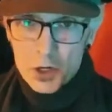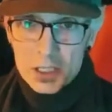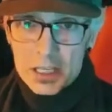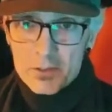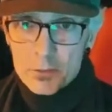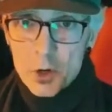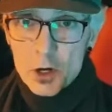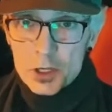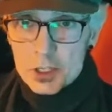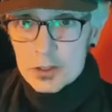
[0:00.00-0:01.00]
at a different part
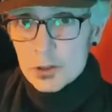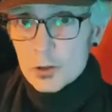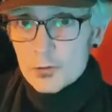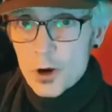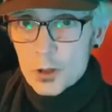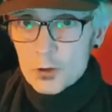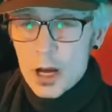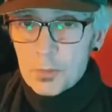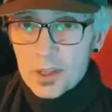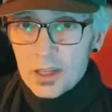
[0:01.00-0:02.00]
of your, a little farther
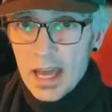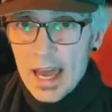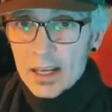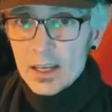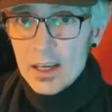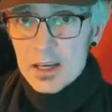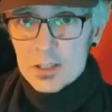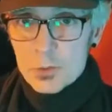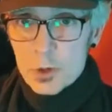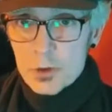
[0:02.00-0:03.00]
up the neck,
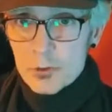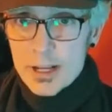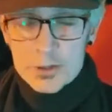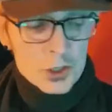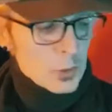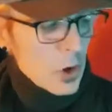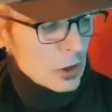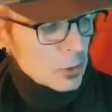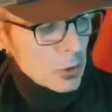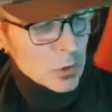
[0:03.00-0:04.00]
where the frets are
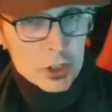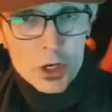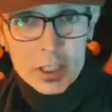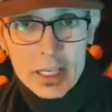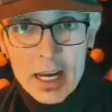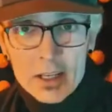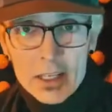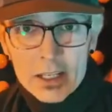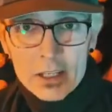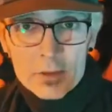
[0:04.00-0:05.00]
smaller, but we're starting down
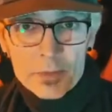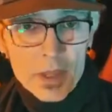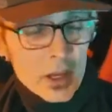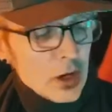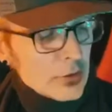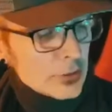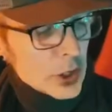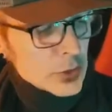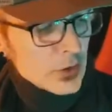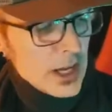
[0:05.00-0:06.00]
here.
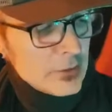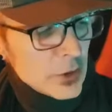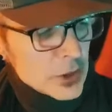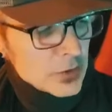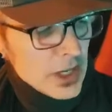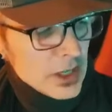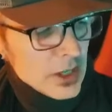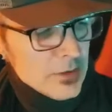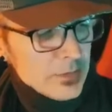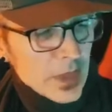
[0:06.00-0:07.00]
First fret, first
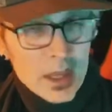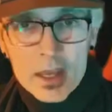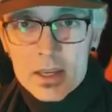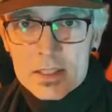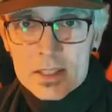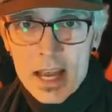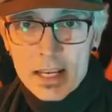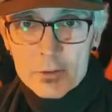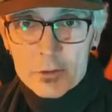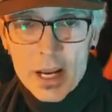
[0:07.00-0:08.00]
finger,
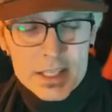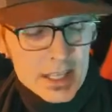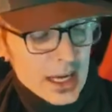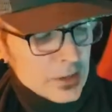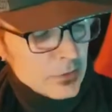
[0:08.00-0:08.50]
second fret, second